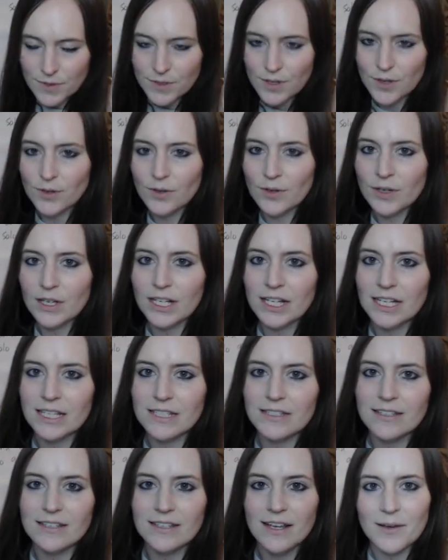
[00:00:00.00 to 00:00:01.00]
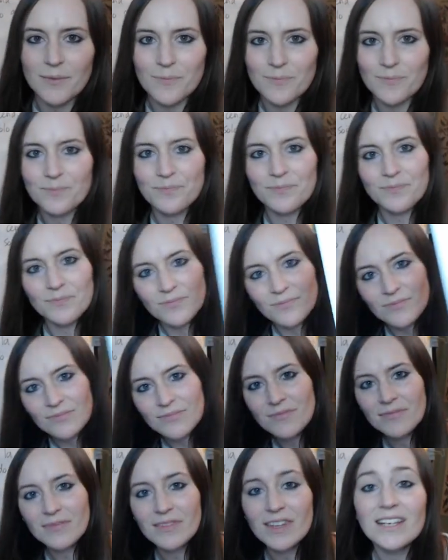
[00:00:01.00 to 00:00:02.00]
so it is
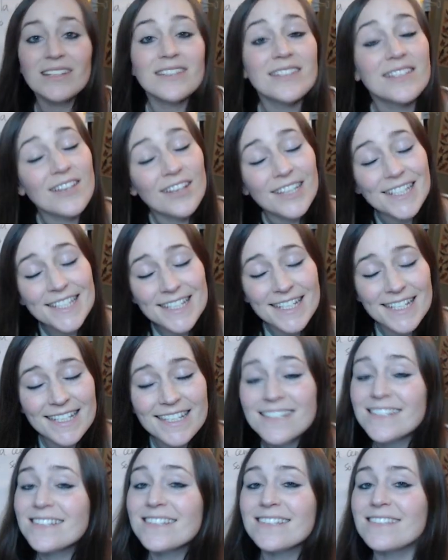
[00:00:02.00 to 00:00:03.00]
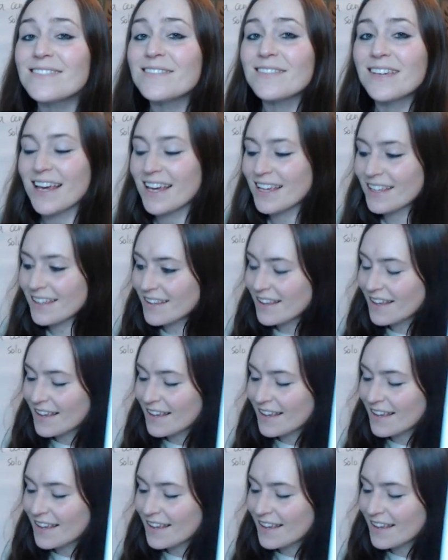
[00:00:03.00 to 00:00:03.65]
cited, okay,